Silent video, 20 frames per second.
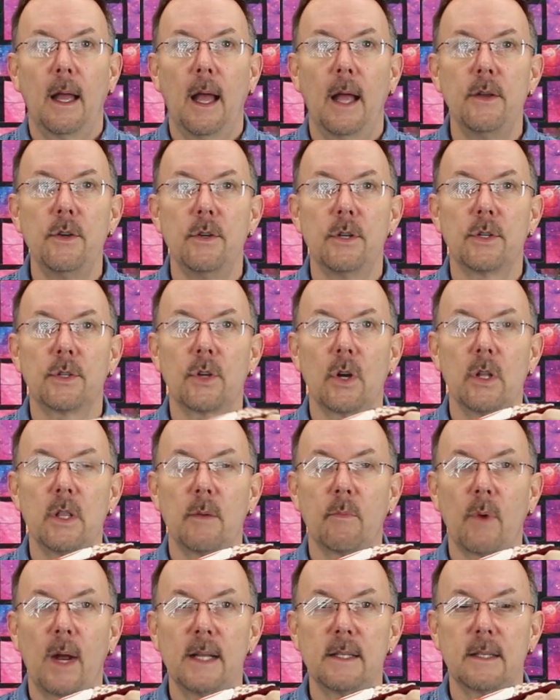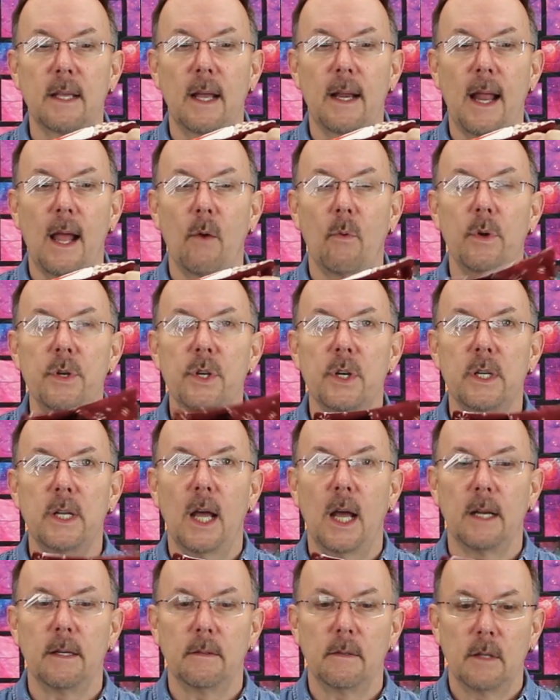and you just turn them right side out when you're
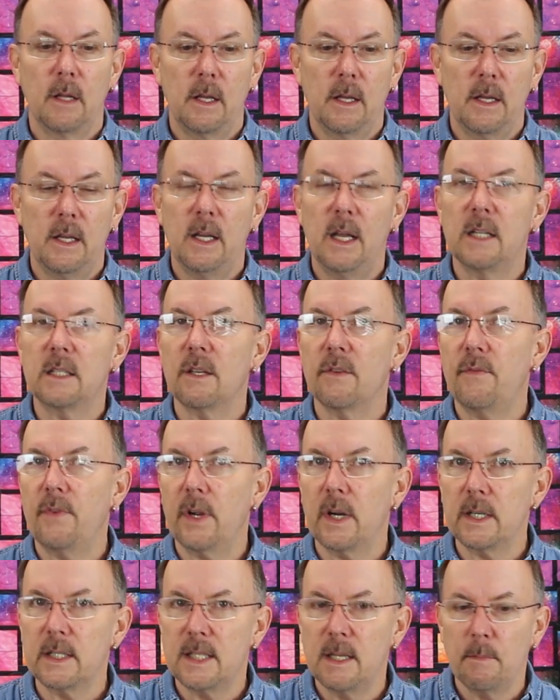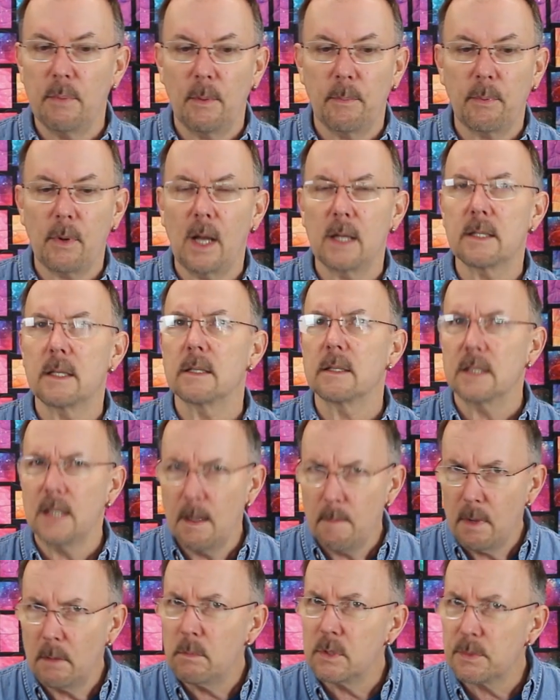done. It's a very simple process.
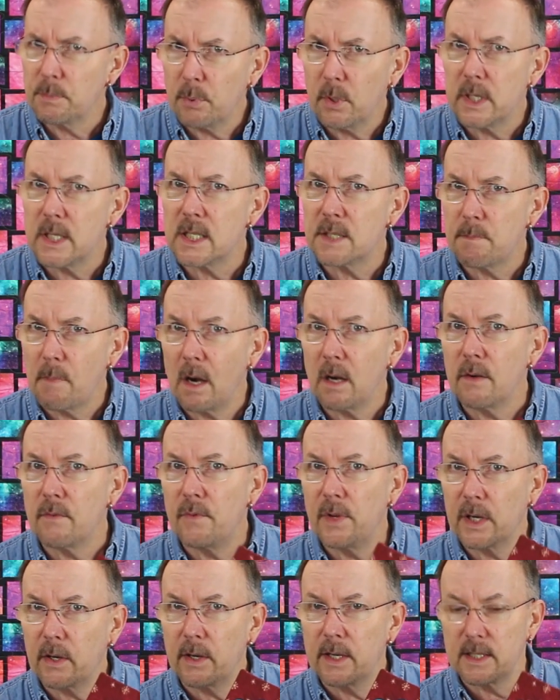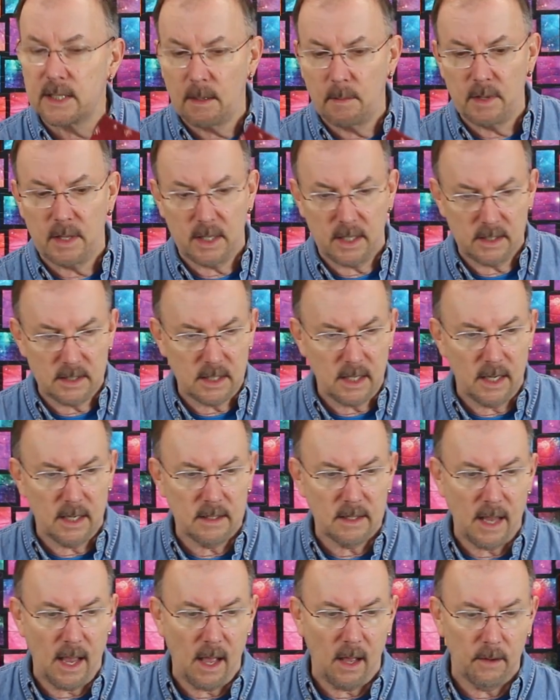Someone was pretty smart in figuring some of these
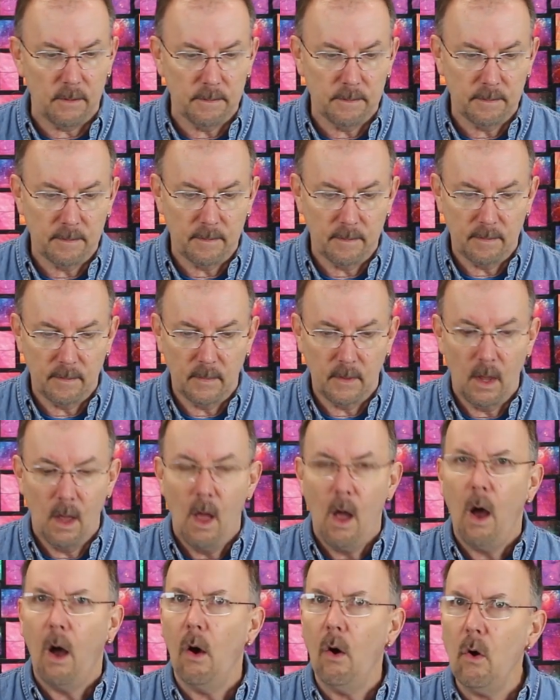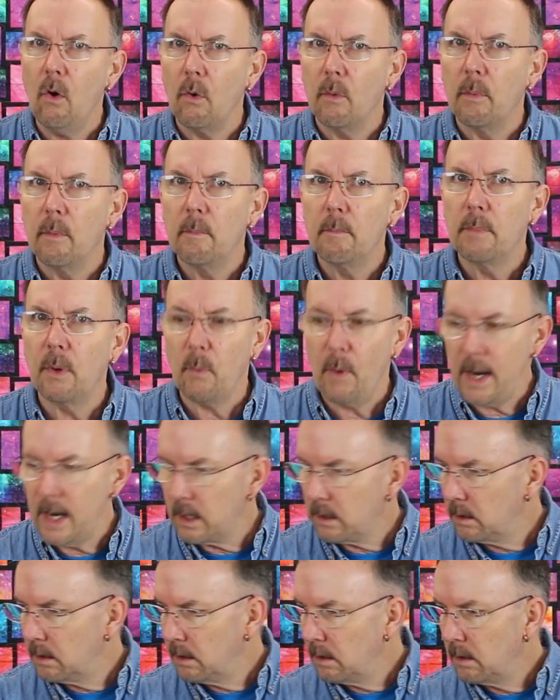things out. Oh, but
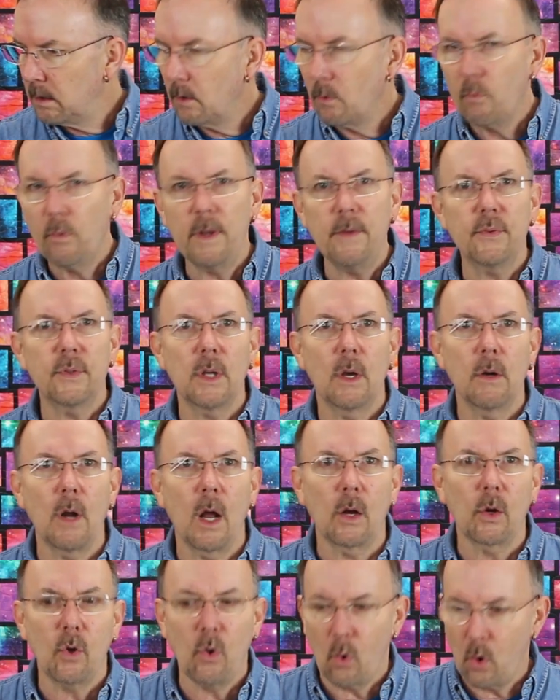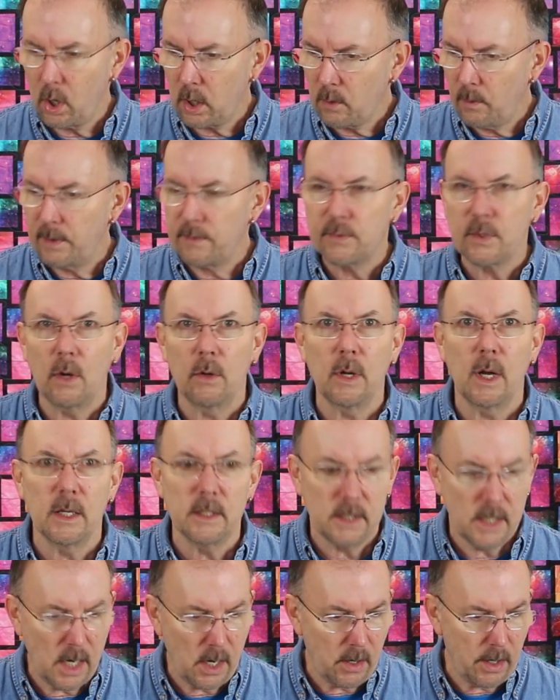wait. We've sewn on cork, we've sewn
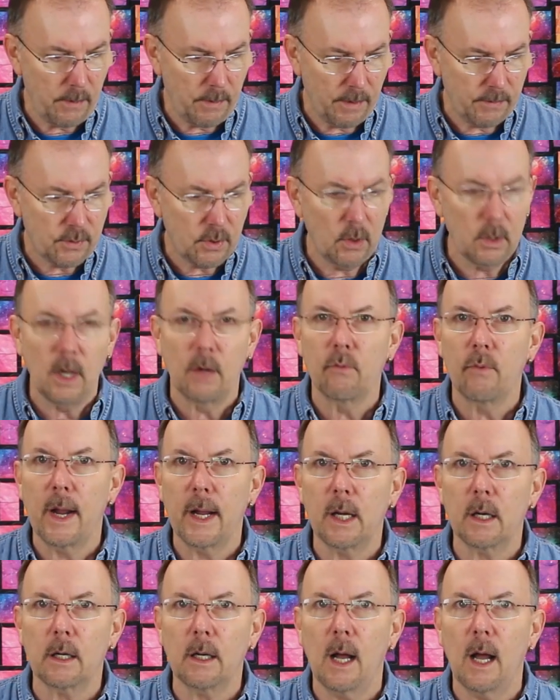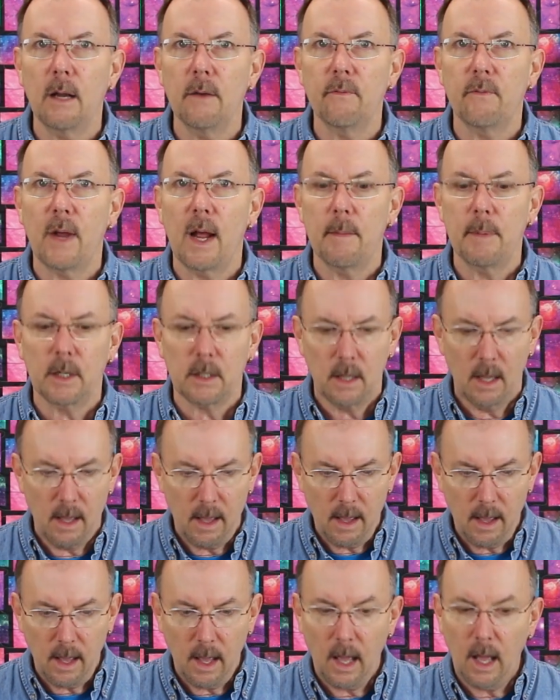on terry, we've sewn on regular cotton fabric.
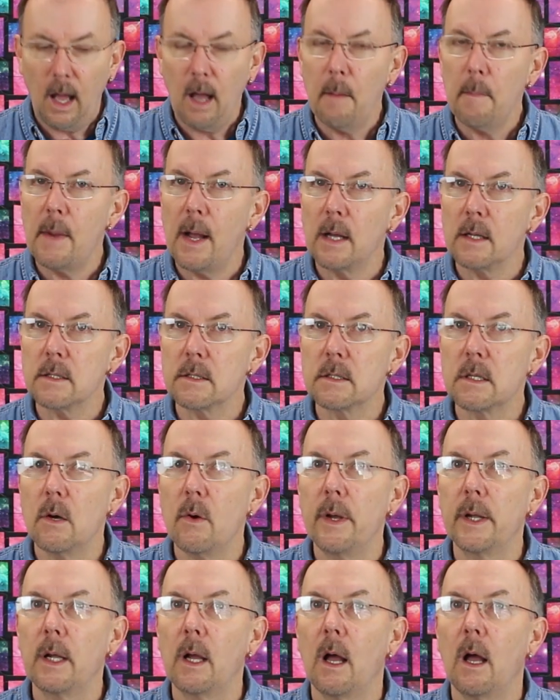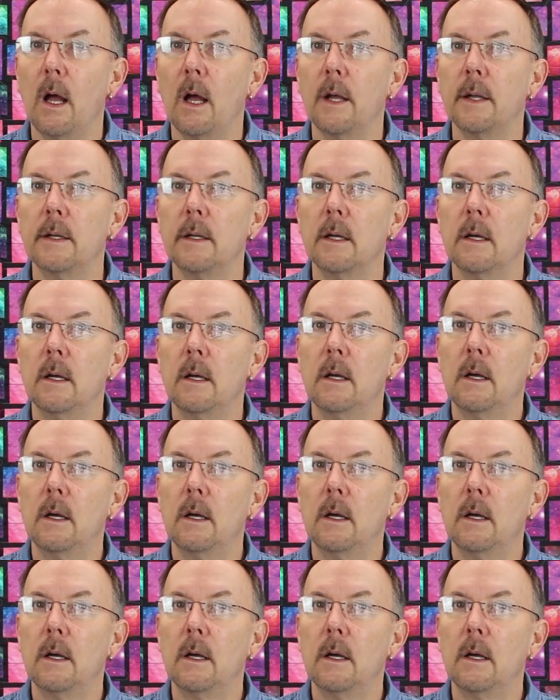How about sewing on